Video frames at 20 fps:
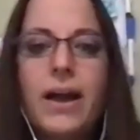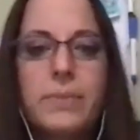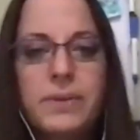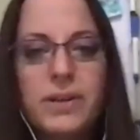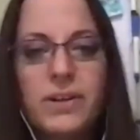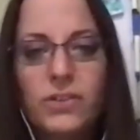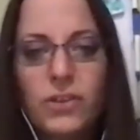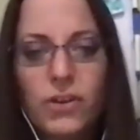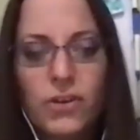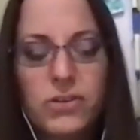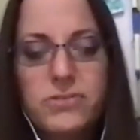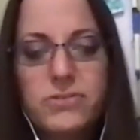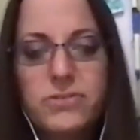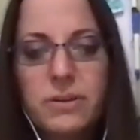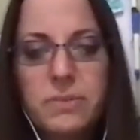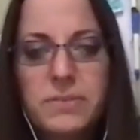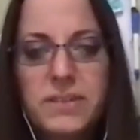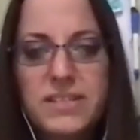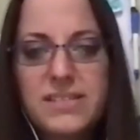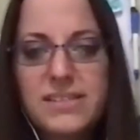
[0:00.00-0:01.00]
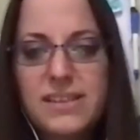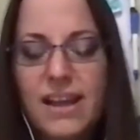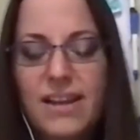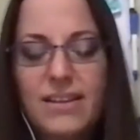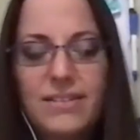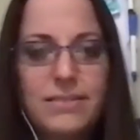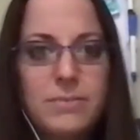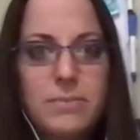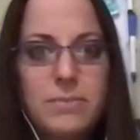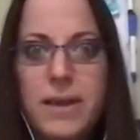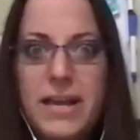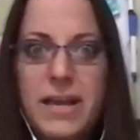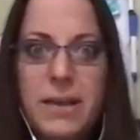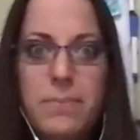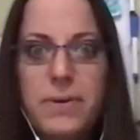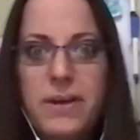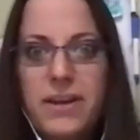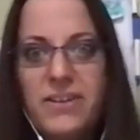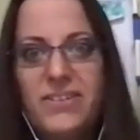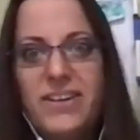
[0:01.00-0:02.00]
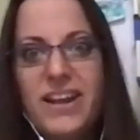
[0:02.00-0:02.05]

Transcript: I'm going to learn from this and make it better